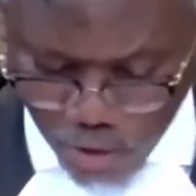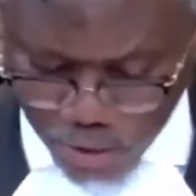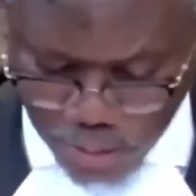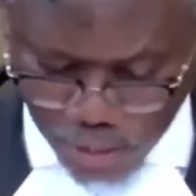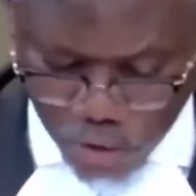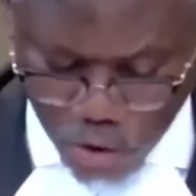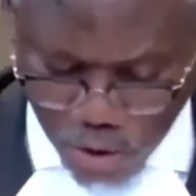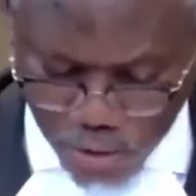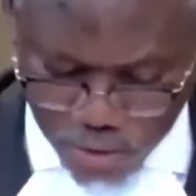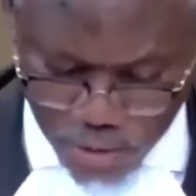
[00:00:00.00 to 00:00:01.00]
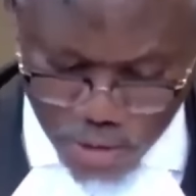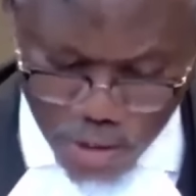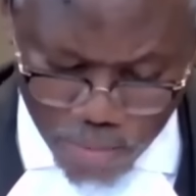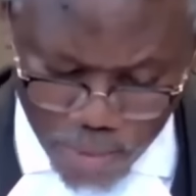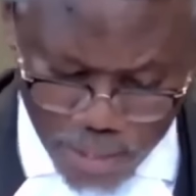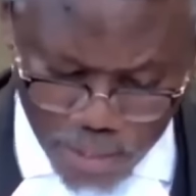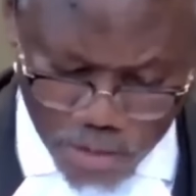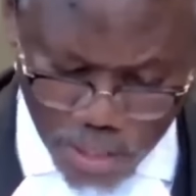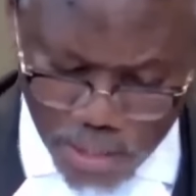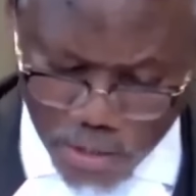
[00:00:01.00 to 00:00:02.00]
alongside calls by
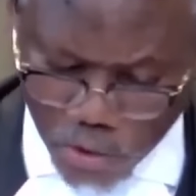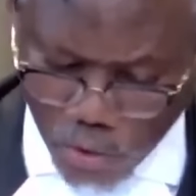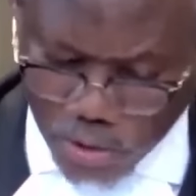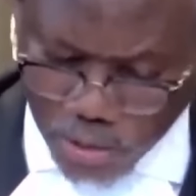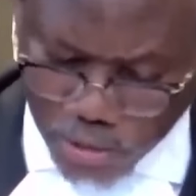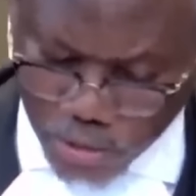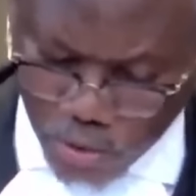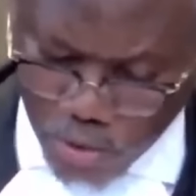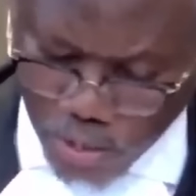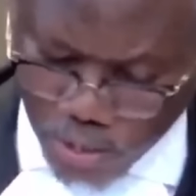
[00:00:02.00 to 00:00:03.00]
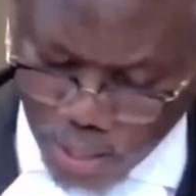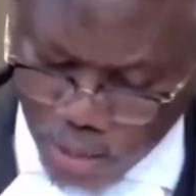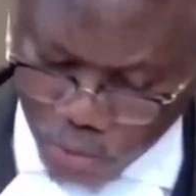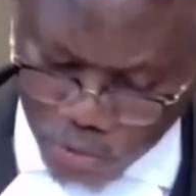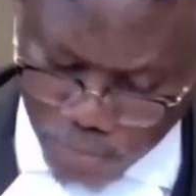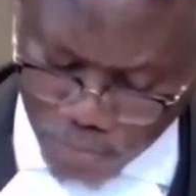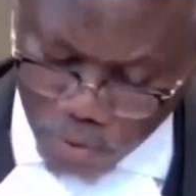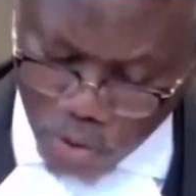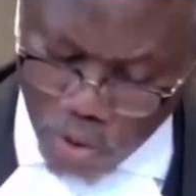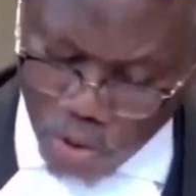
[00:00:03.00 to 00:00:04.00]
Israeli soldiers on the ground
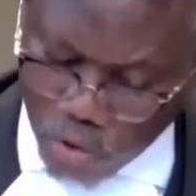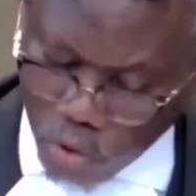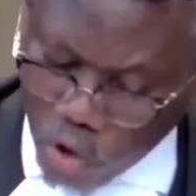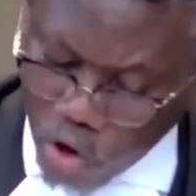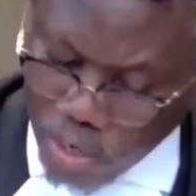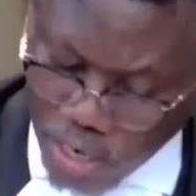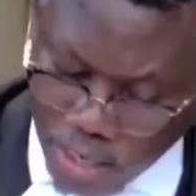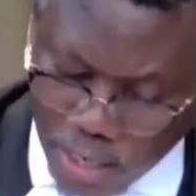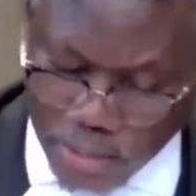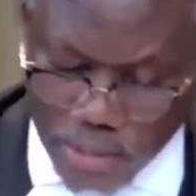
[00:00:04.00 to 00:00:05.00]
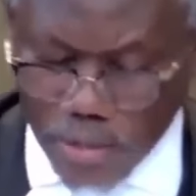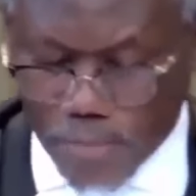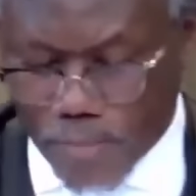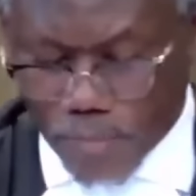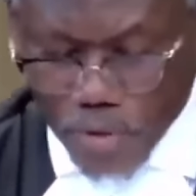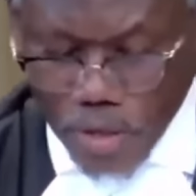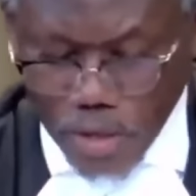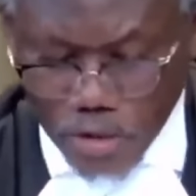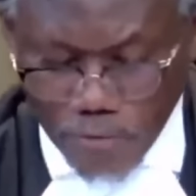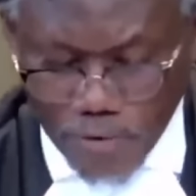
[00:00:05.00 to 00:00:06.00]
to conquer Gaza,
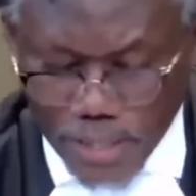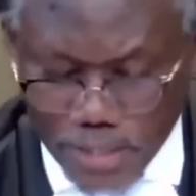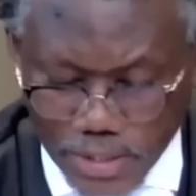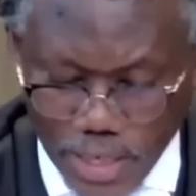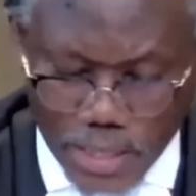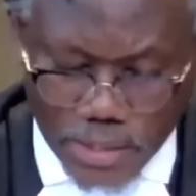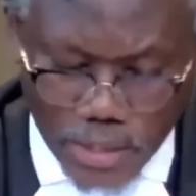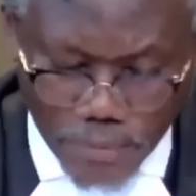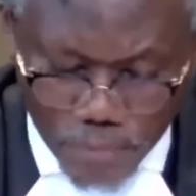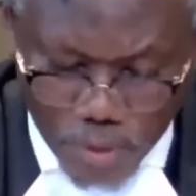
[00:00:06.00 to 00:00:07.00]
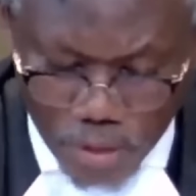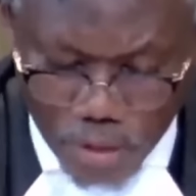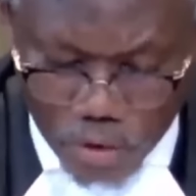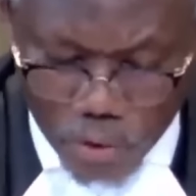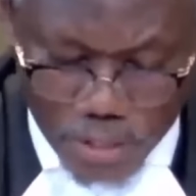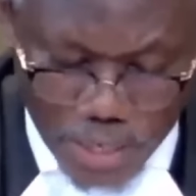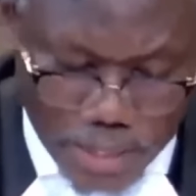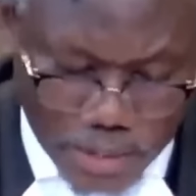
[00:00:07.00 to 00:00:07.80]
to flatten Gaza, to